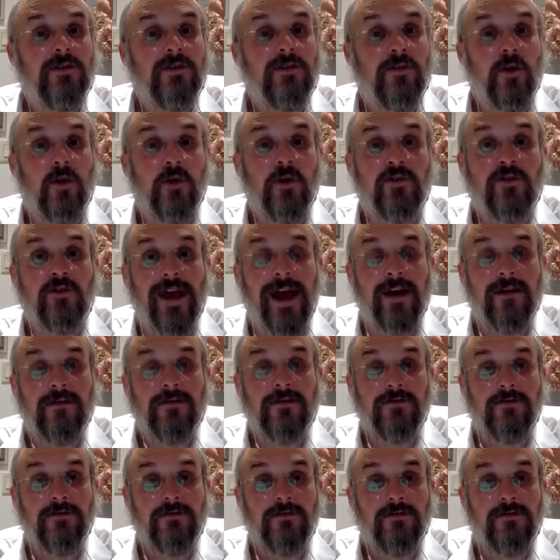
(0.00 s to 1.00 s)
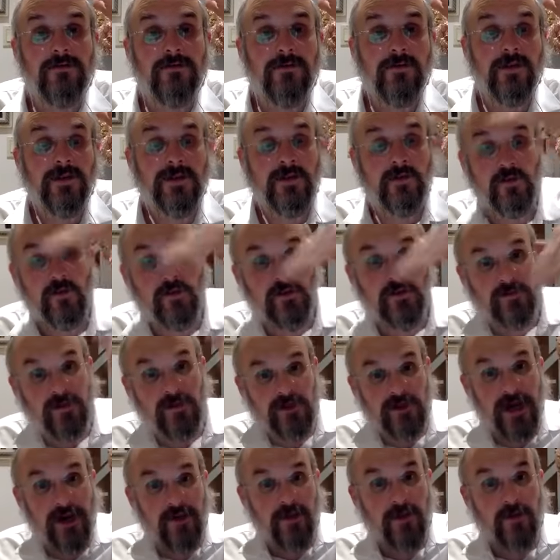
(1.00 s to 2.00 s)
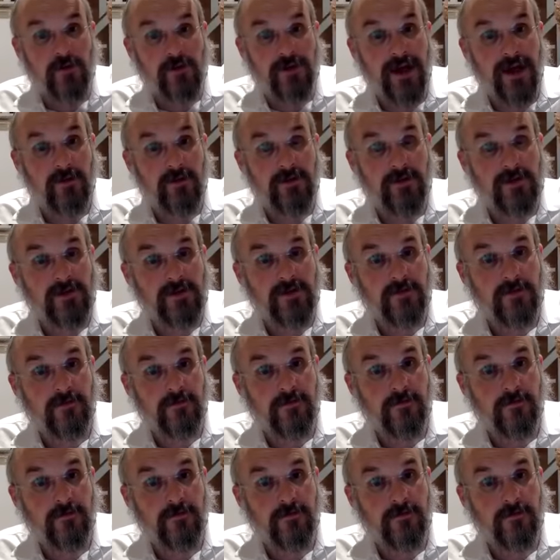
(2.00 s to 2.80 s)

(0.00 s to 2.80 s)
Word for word: to hold it down because the roof is much higher than 30 amas.